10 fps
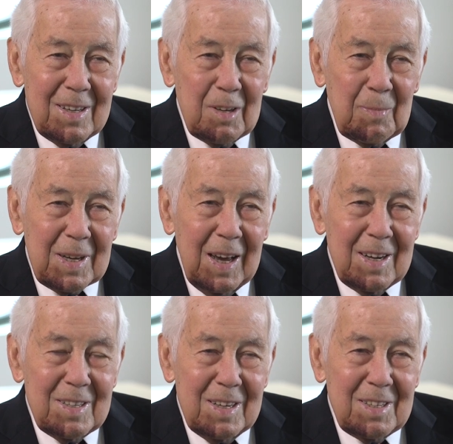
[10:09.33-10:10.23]
to
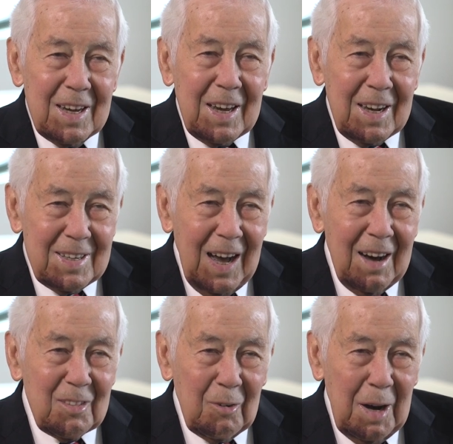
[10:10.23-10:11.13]
begin taking
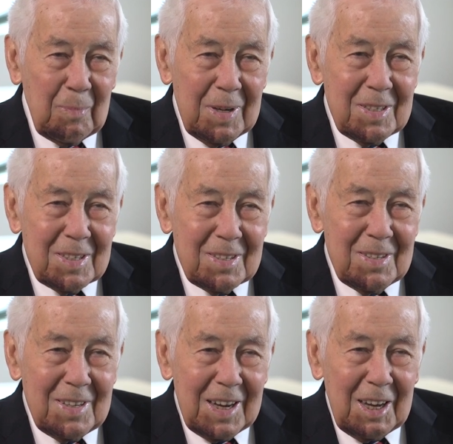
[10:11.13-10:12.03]
down the weapons,
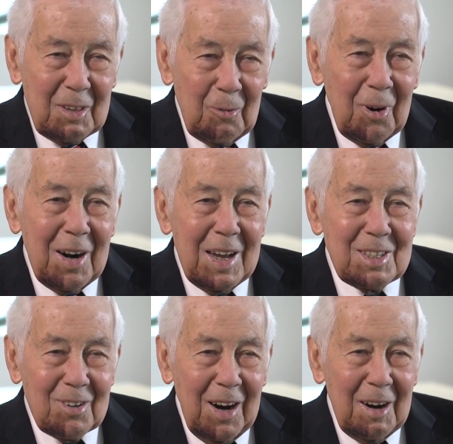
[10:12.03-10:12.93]
taking the
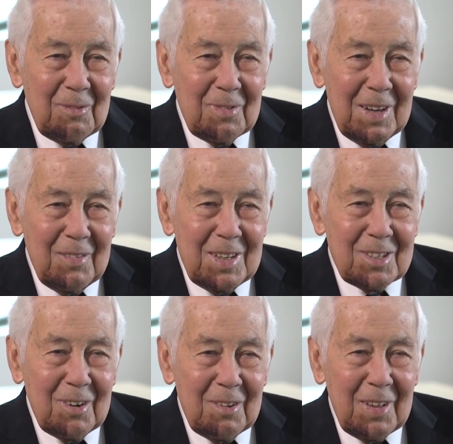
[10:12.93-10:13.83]
warheads off, and this
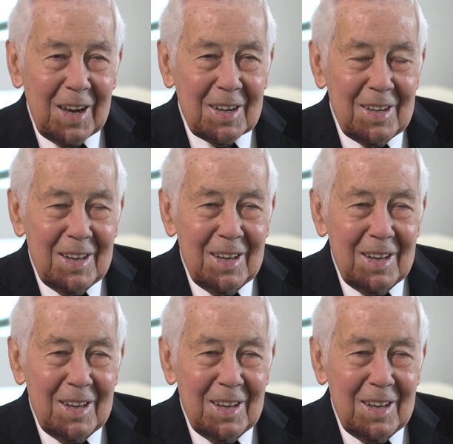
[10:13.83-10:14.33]
sort of thing.